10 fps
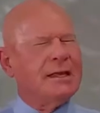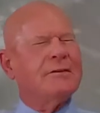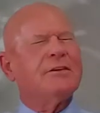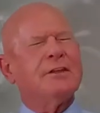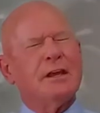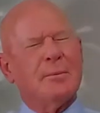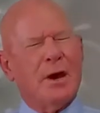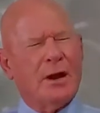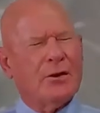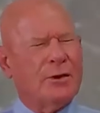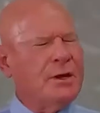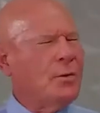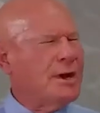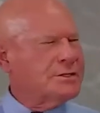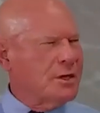If you think about our
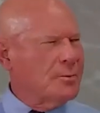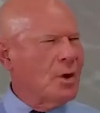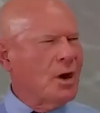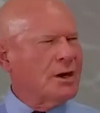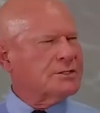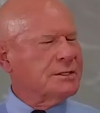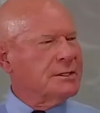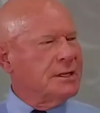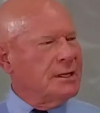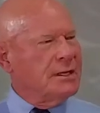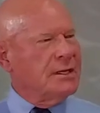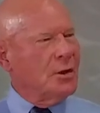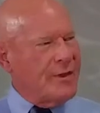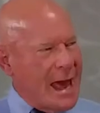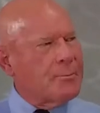greenways and our parks and, you
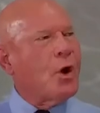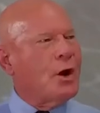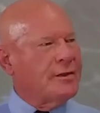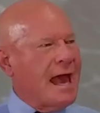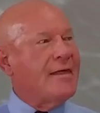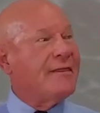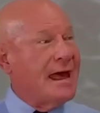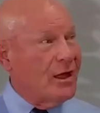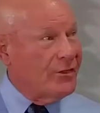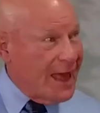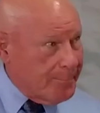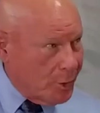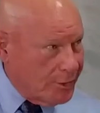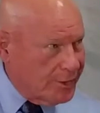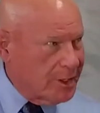know, how that
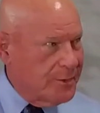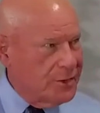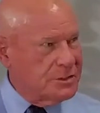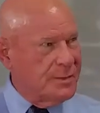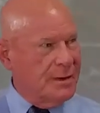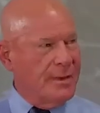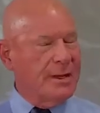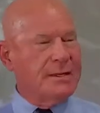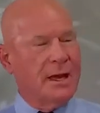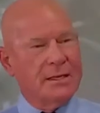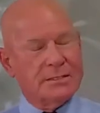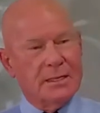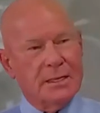part of the community has been amenitized,